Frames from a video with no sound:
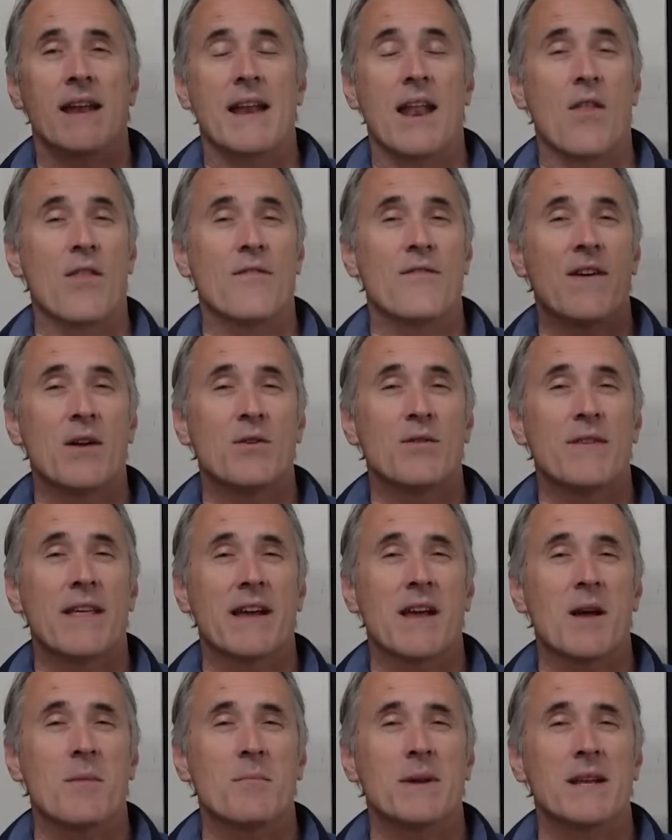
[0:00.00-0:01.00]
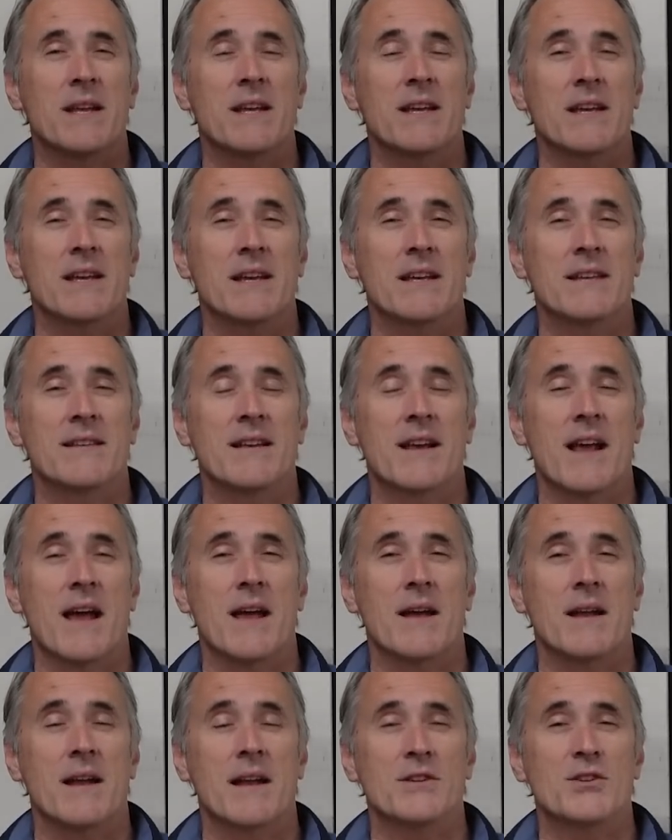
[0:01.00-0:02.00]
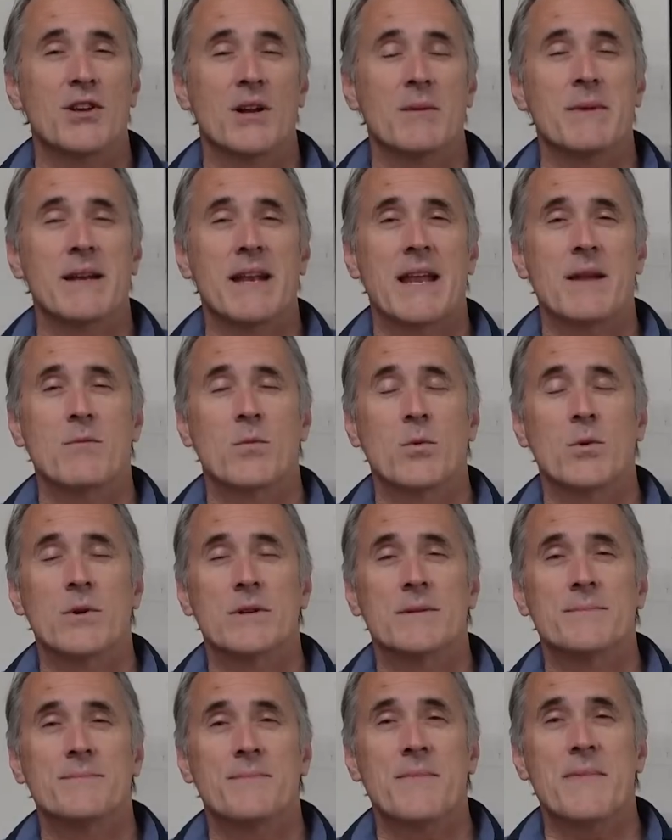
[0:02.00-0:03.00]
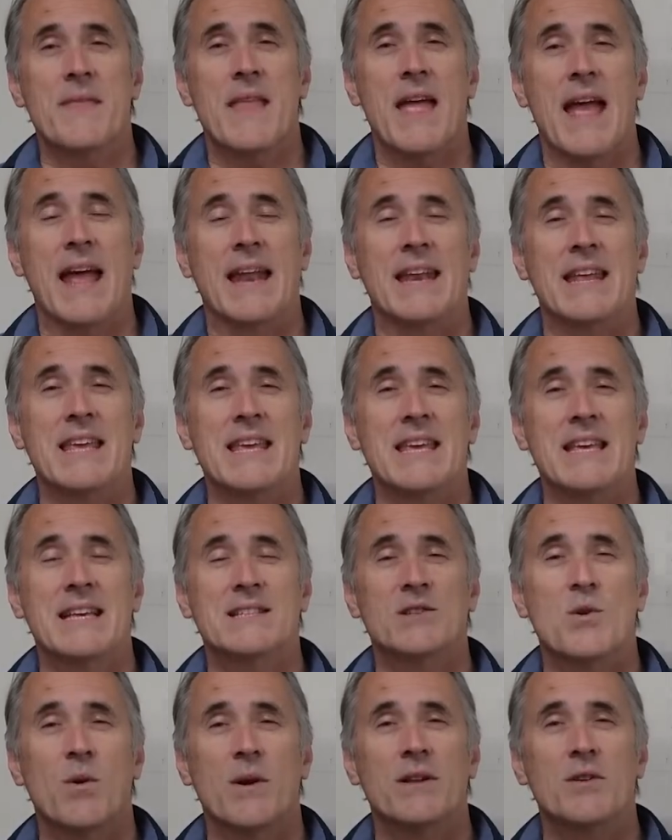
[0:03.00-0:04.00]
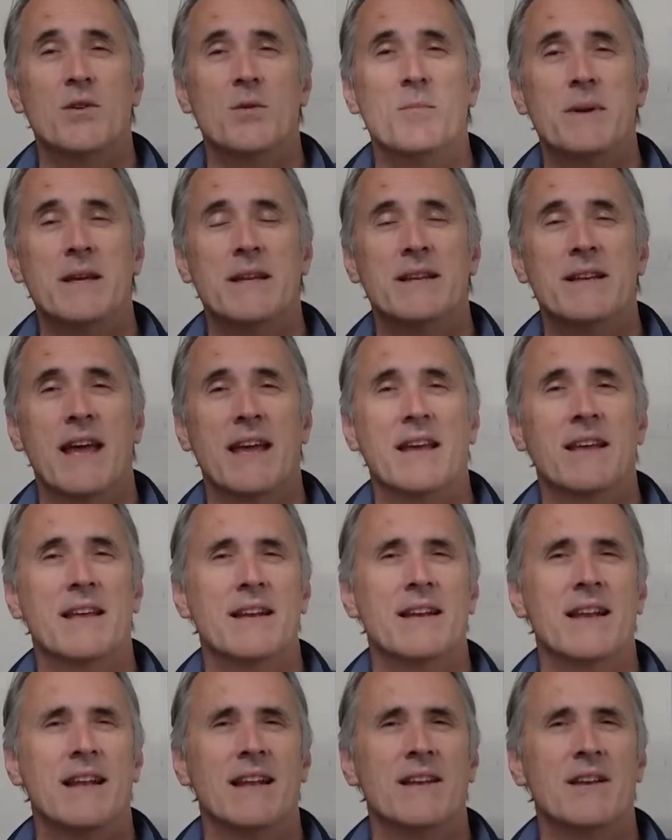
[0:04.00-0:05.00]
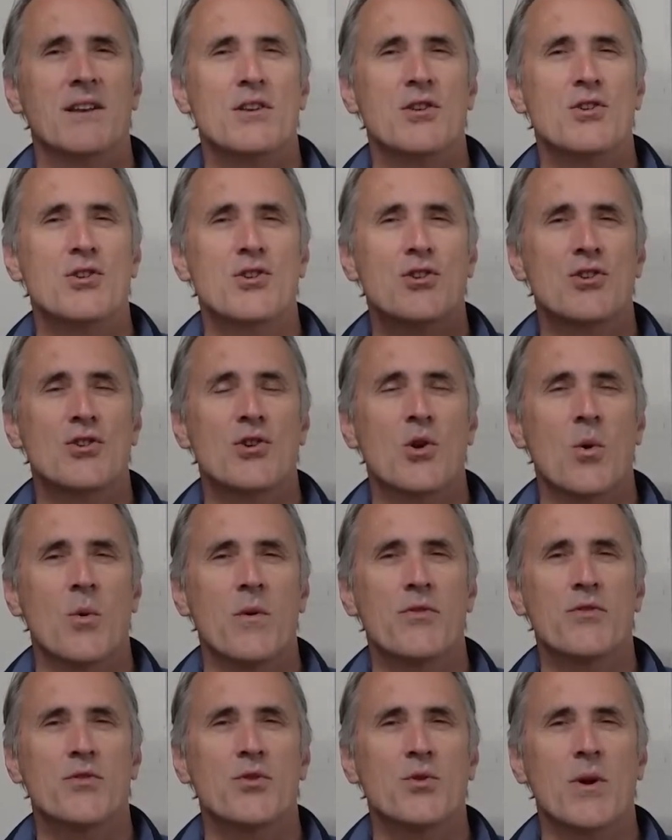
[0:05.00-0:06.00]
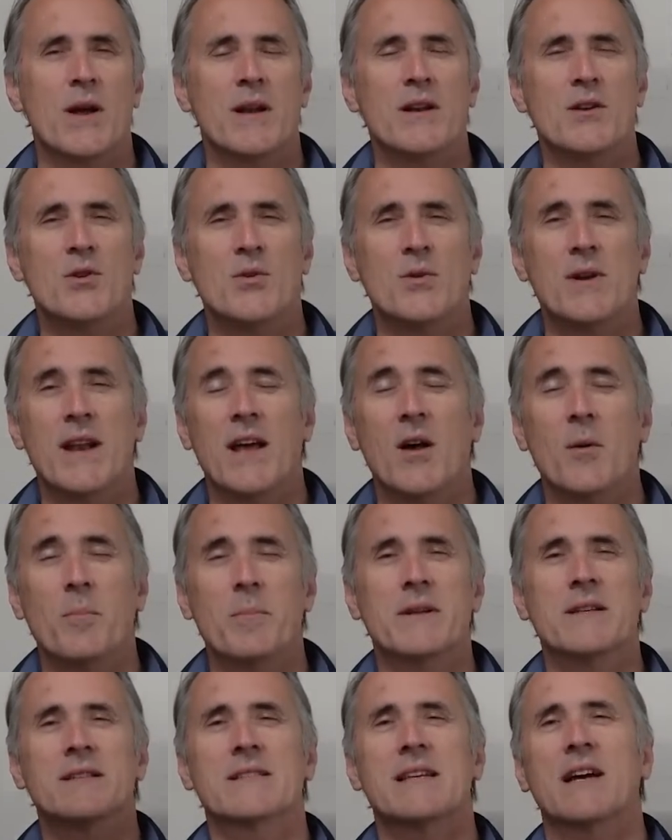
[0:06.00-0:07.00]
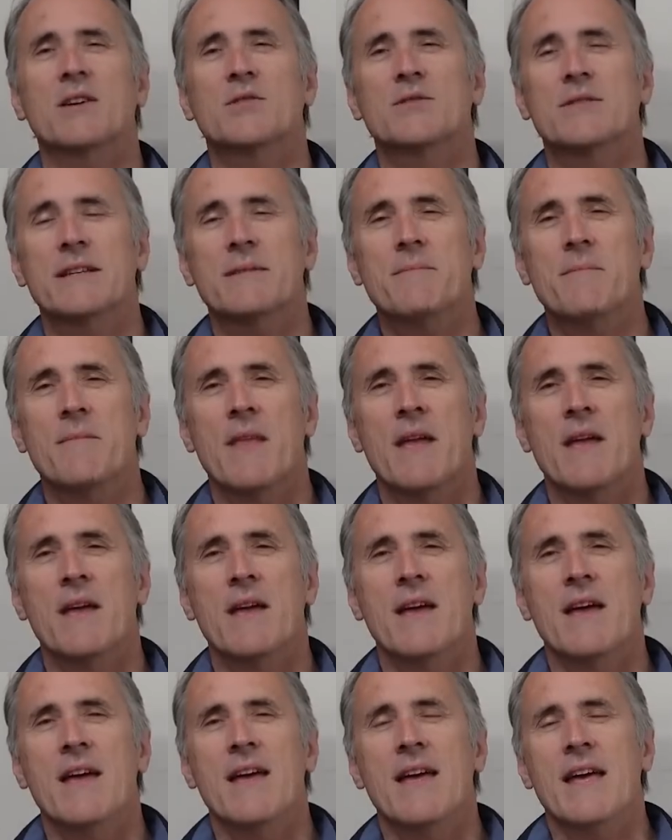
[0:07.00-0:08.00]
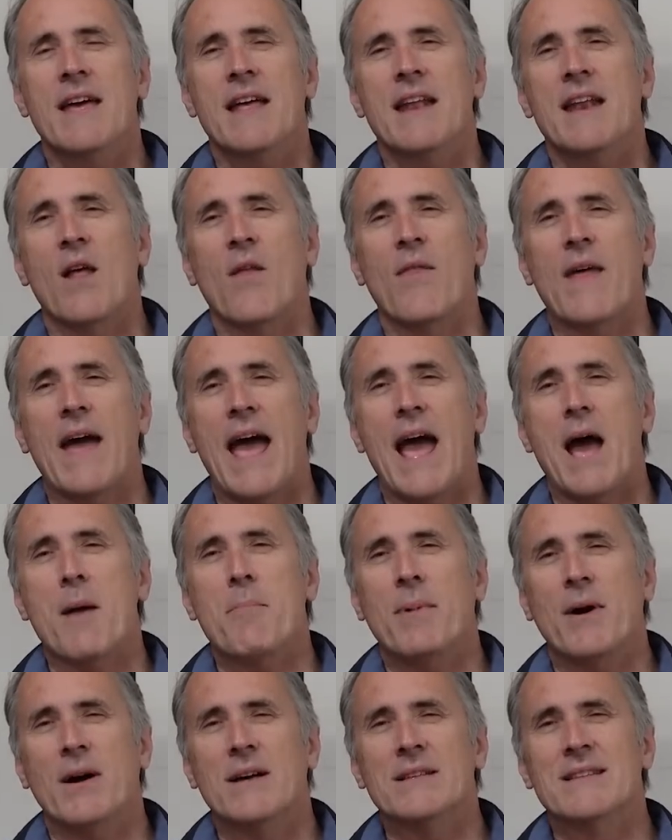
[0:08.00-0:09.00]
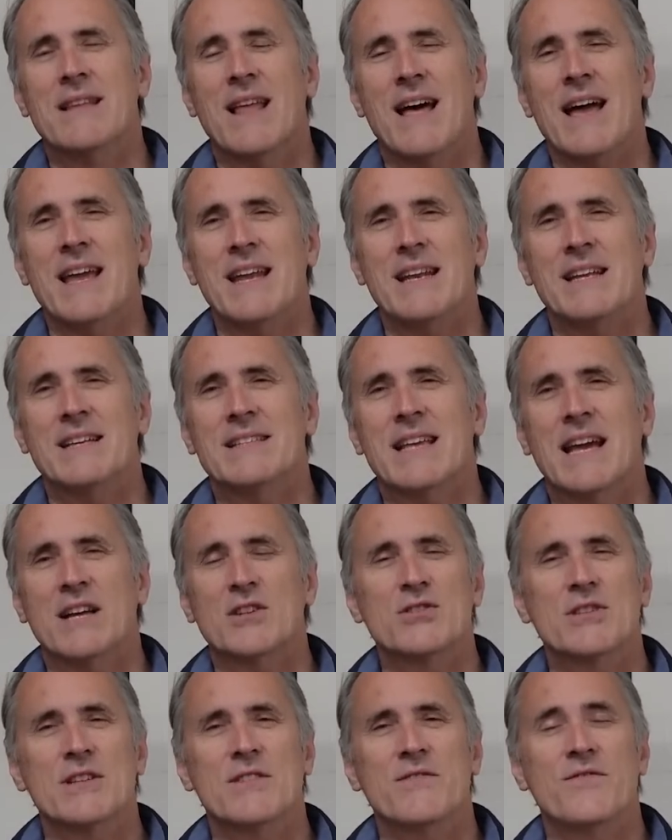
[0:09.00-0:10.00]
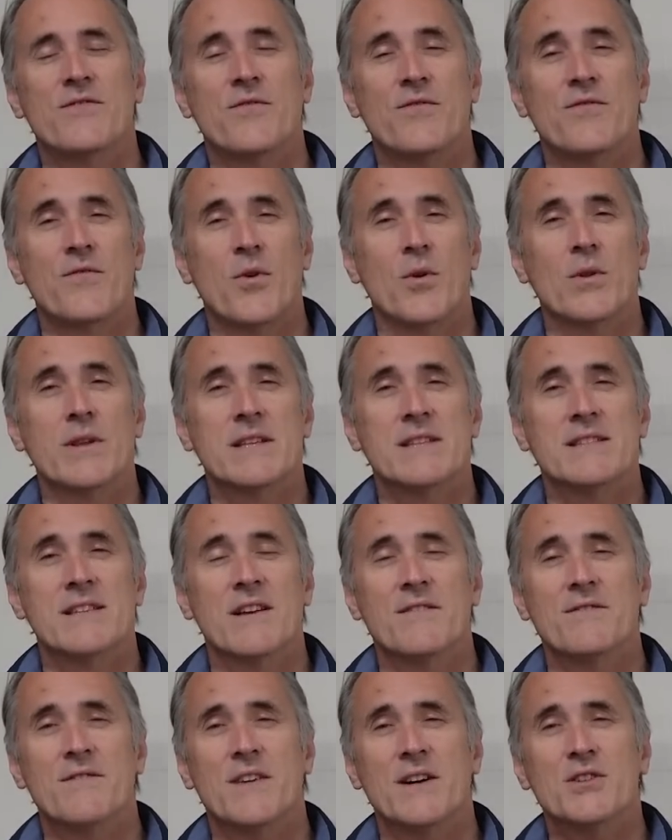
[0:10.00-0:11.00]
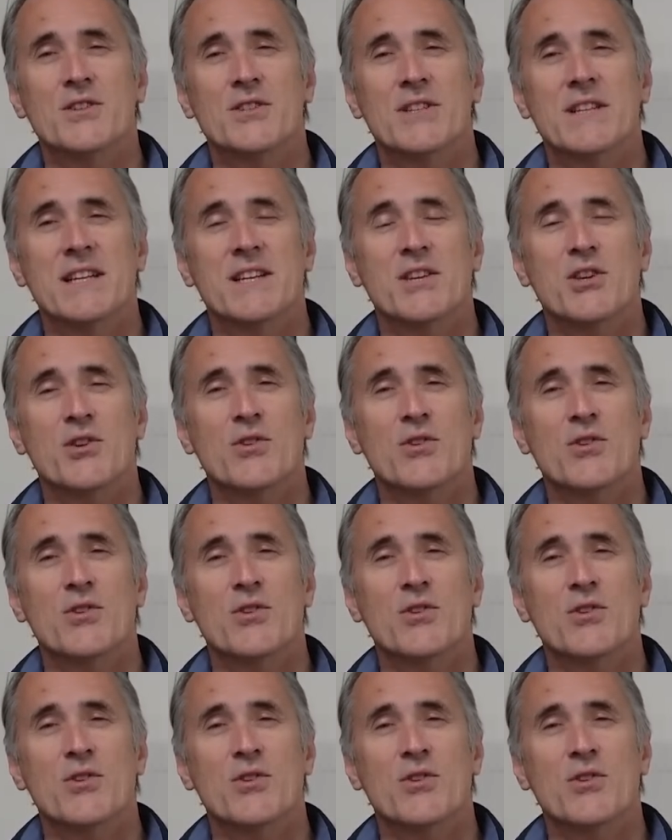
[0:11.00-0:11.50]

Now the founder of that company is a gentleman named Wouter and he is going to be taking and going through and doing, helping us actually. Now the app online is actually fully self-functioning.